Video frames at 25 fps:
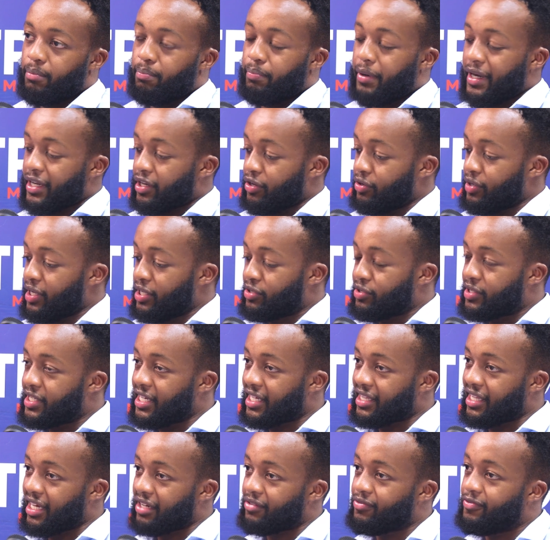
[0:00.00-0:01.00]
But you need to
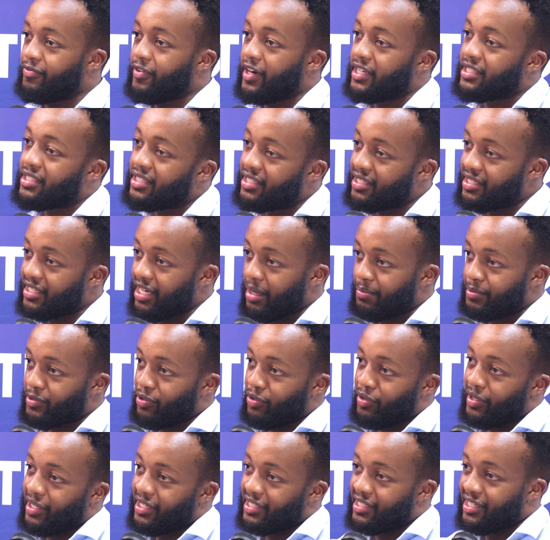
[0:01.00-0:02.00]
take that first step
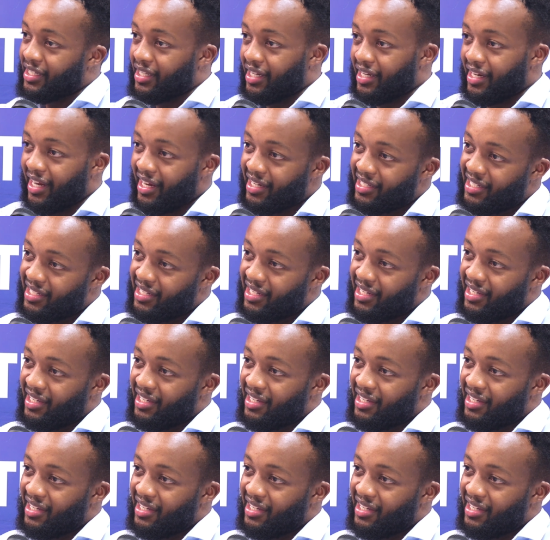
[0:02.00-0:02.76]
so you can see the next